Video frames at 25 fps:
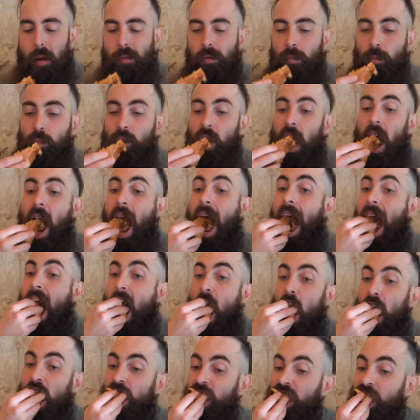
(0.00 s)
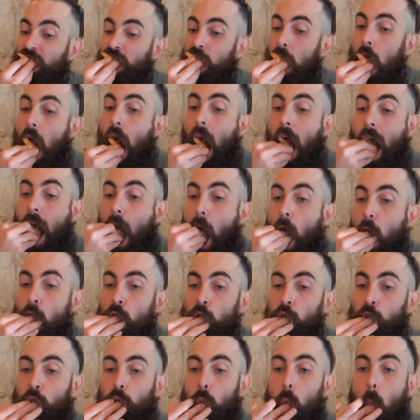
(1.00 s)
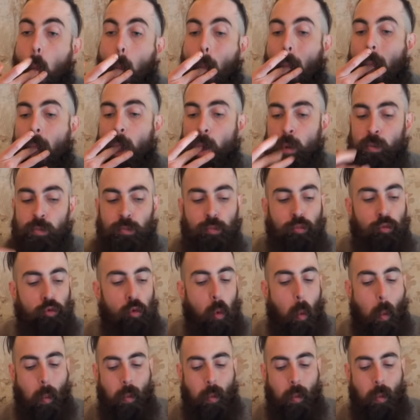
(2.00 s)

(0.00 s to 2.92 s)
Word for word: C star star K burger times